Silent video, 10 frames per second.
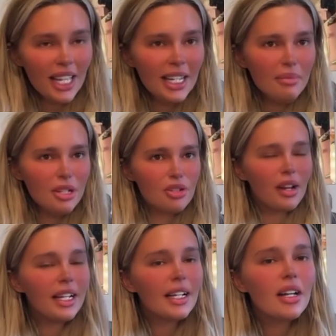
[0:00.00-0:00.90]
Made me
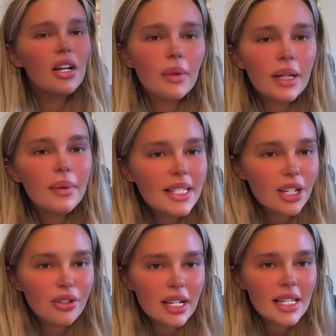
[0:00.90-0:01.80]
drink. When I went
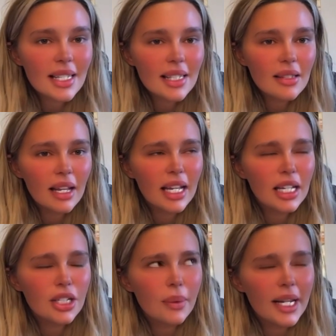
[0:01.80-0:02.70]
to Greece
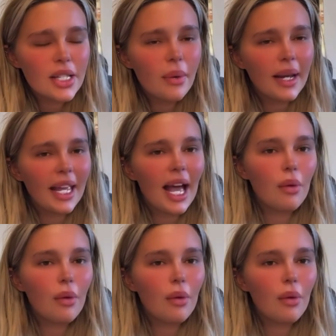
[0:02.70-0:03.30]
in 2020,